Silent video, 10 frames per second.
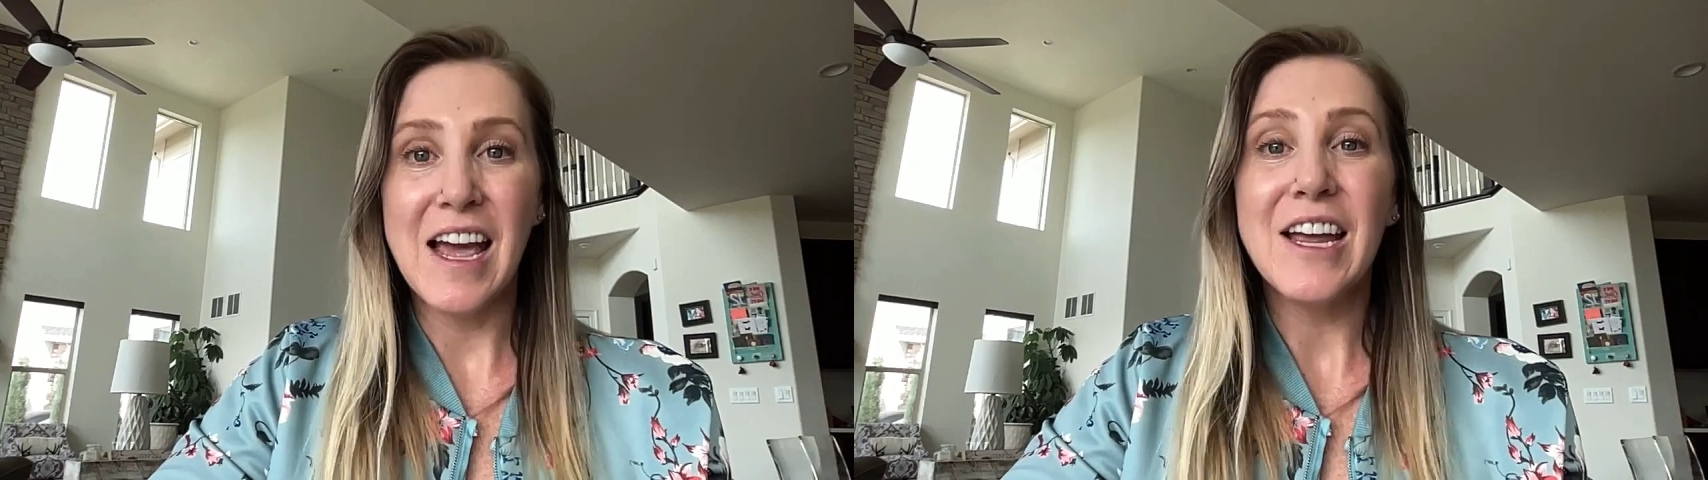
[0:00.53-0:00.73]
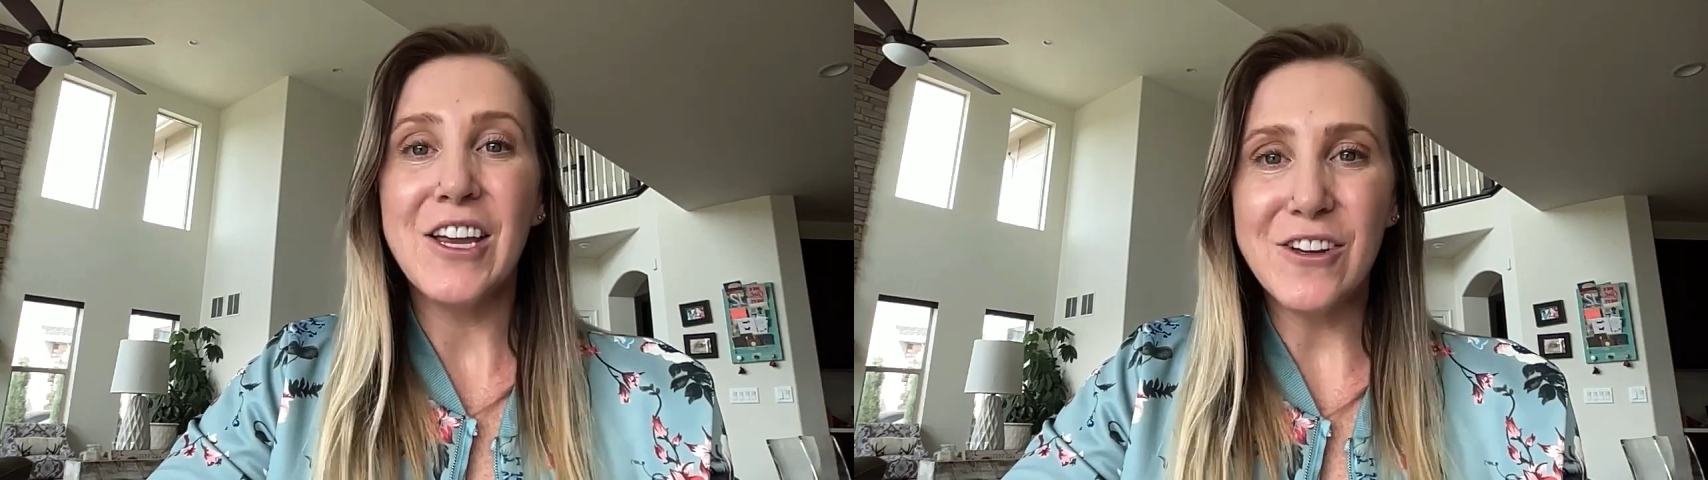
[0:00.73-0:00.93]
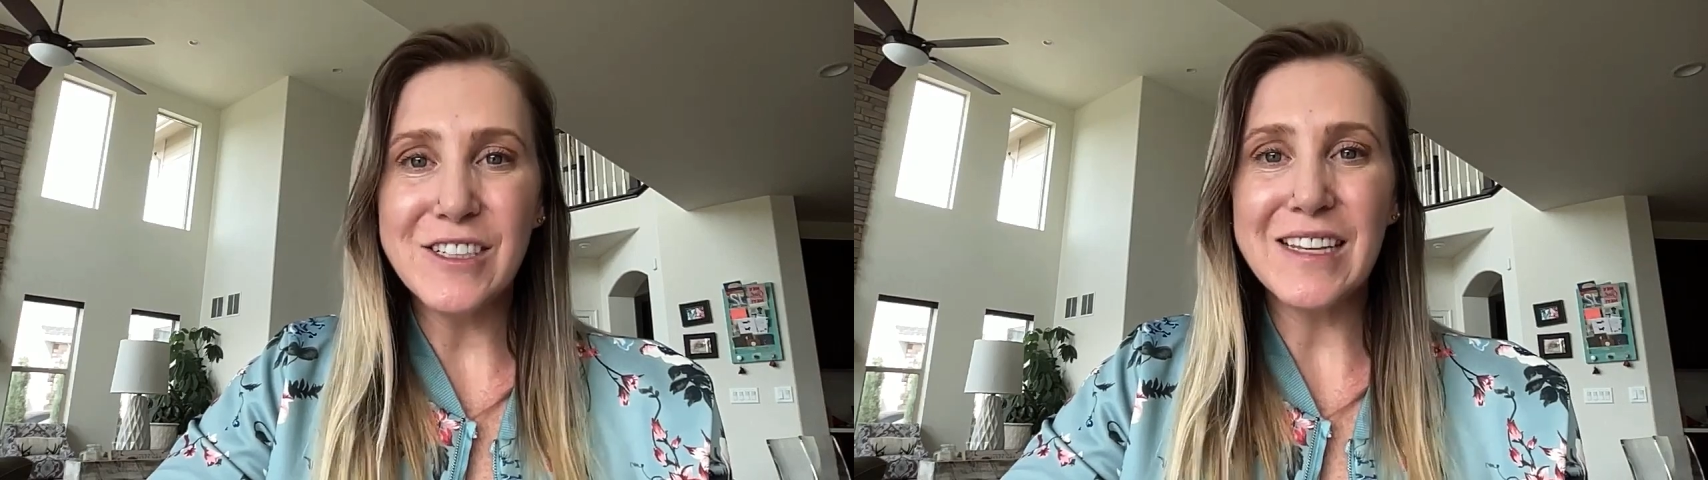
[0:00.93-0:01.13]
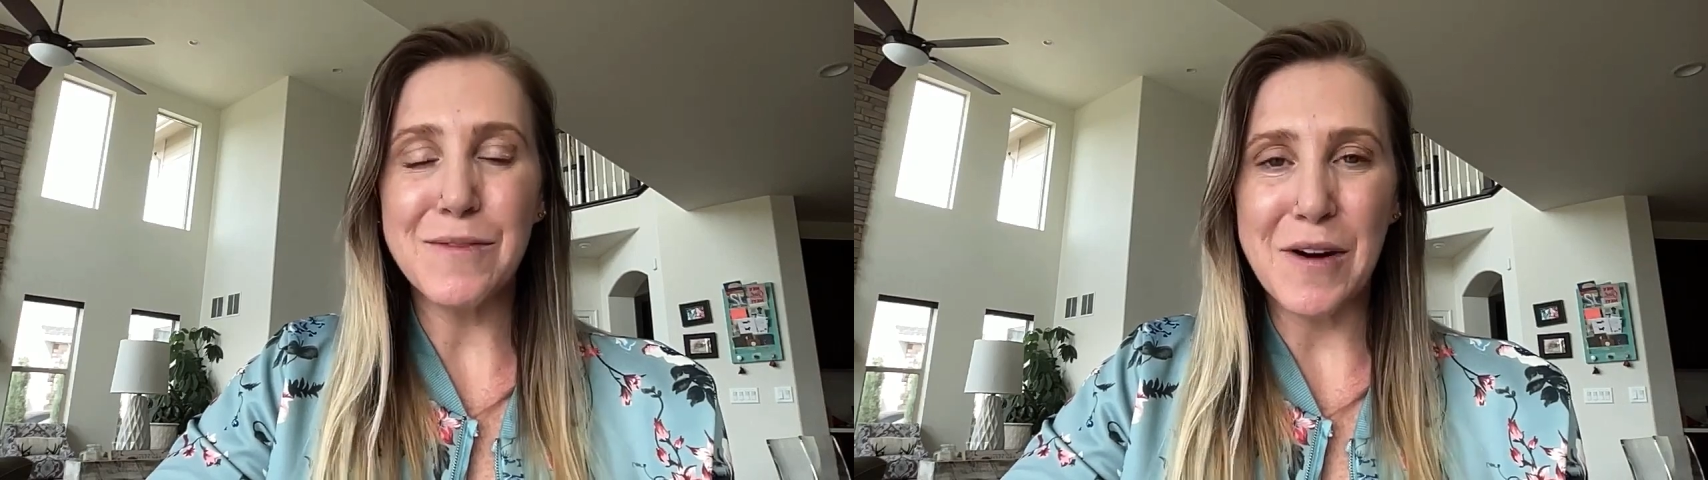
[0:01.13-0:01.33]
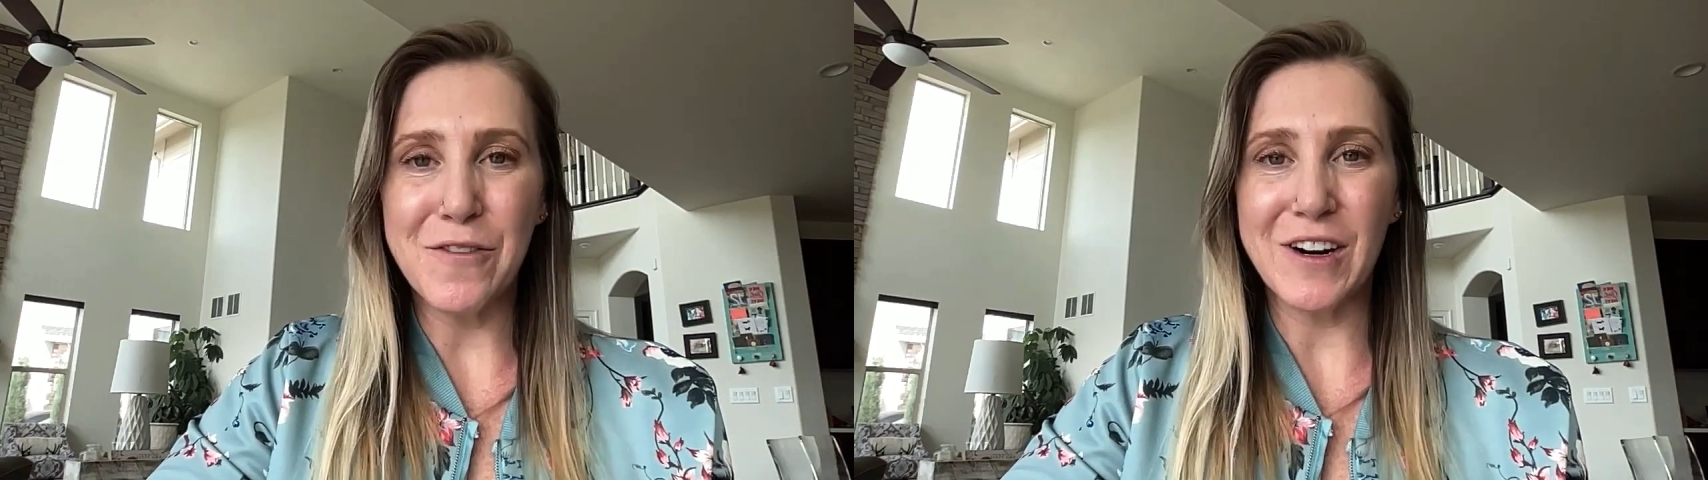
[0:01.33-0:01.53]
Using the
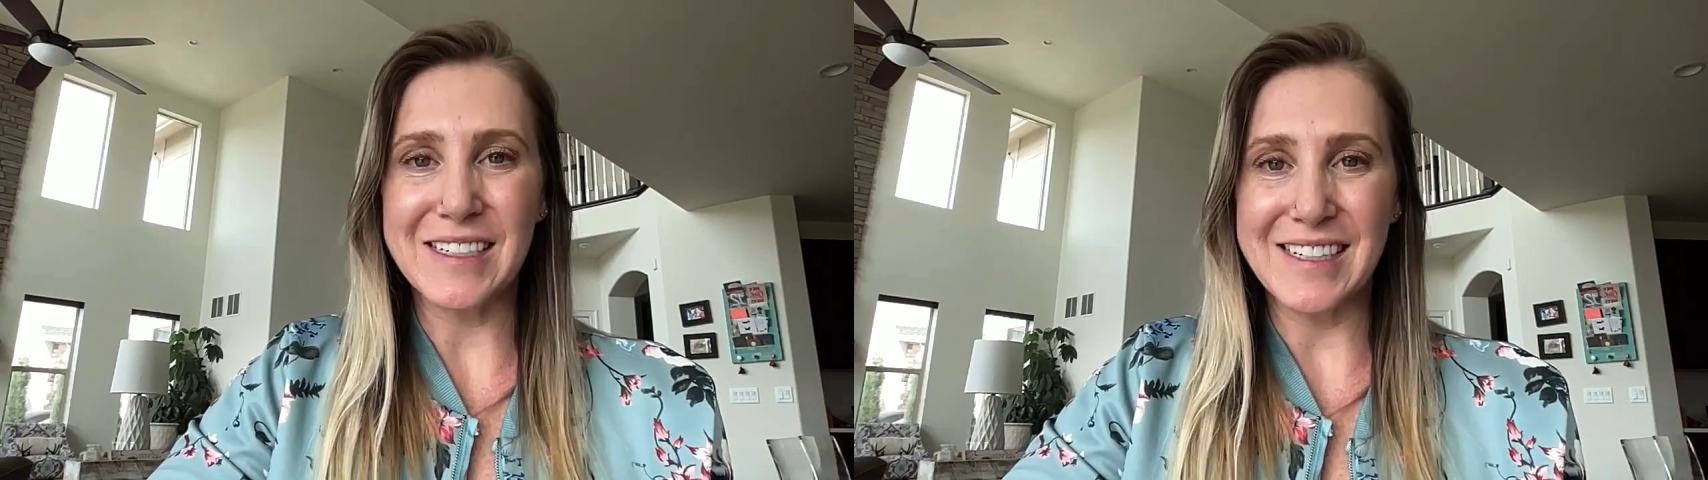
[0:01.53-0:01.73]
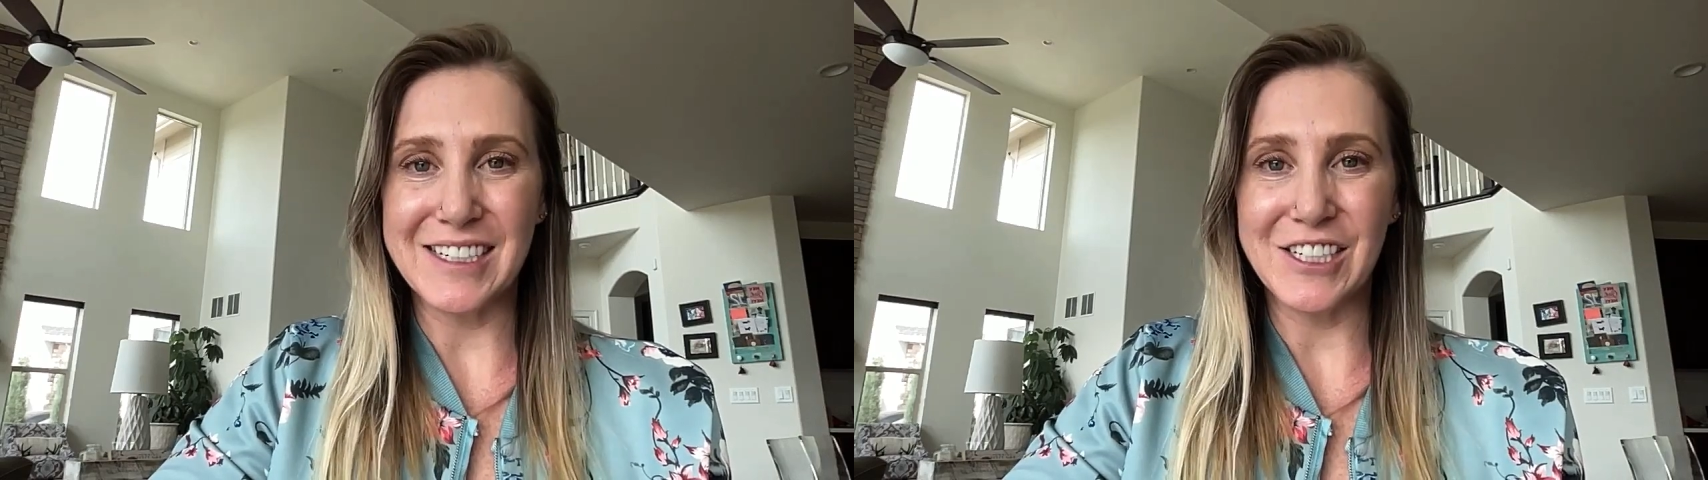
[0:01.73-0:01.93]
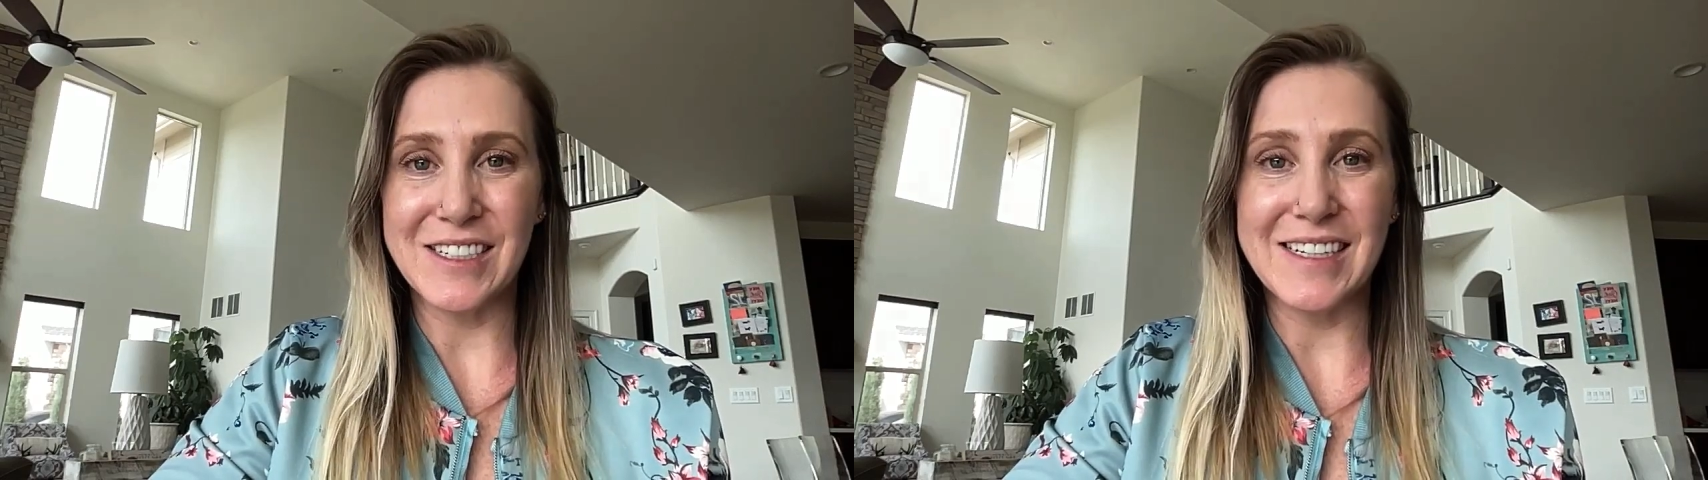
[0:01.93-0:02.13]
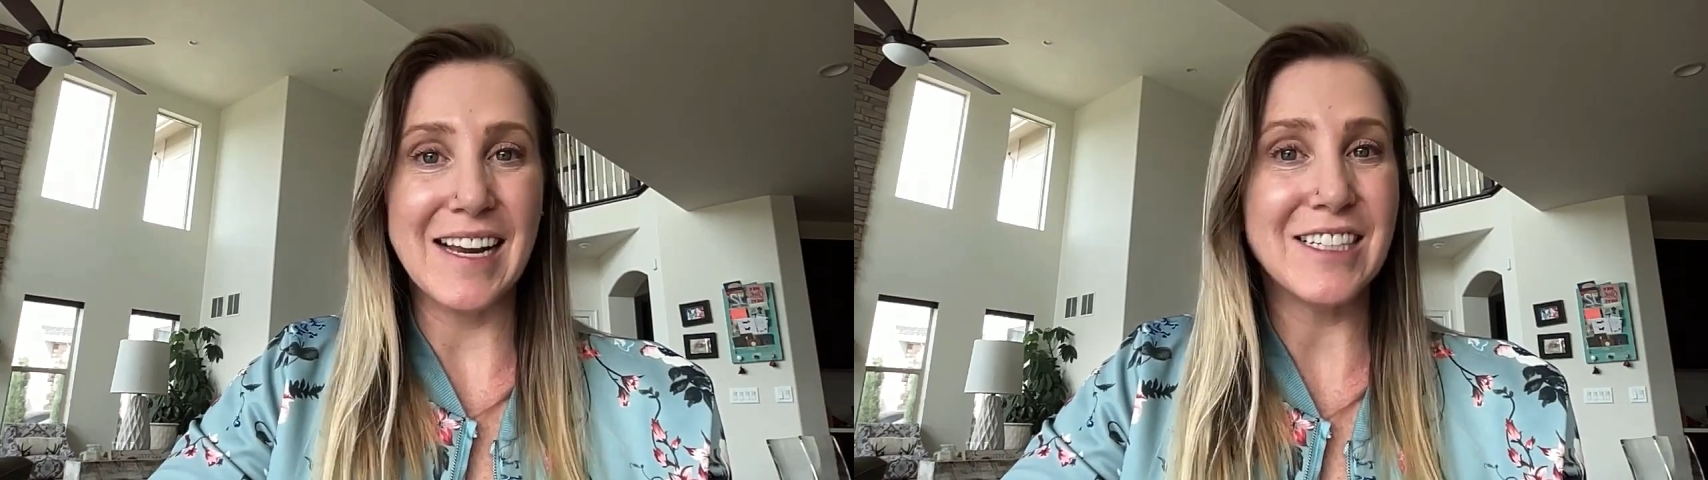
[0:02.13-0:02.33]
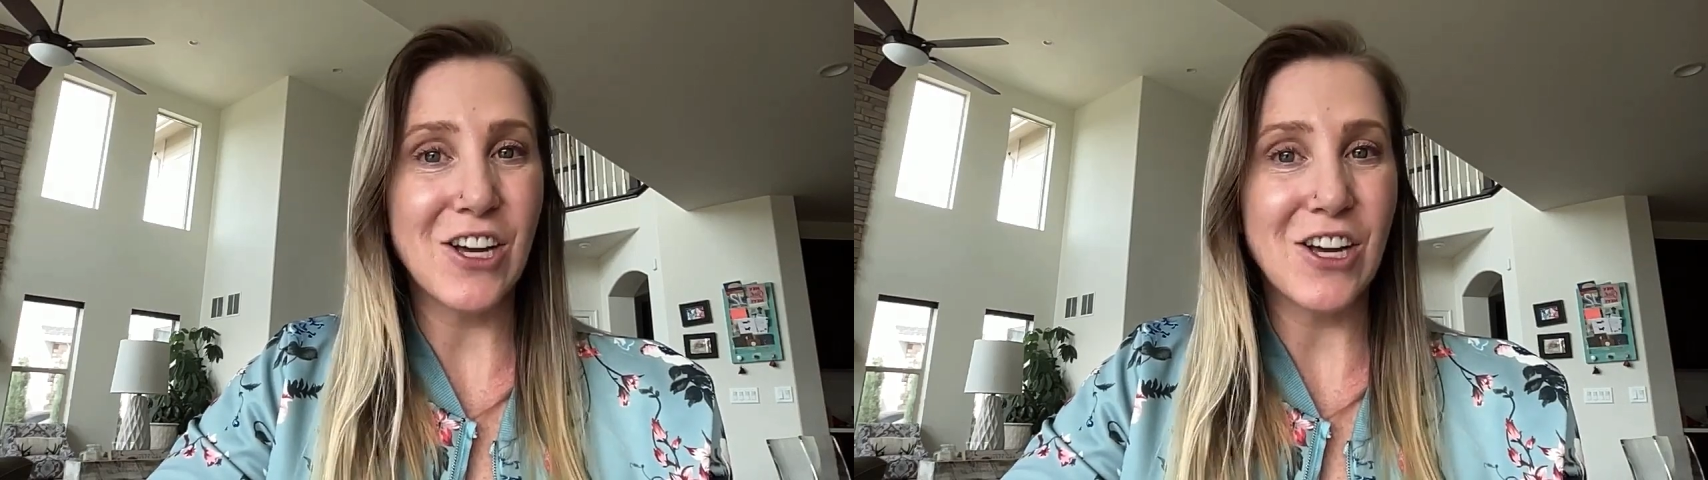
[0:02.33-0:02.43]
Buffer extension takes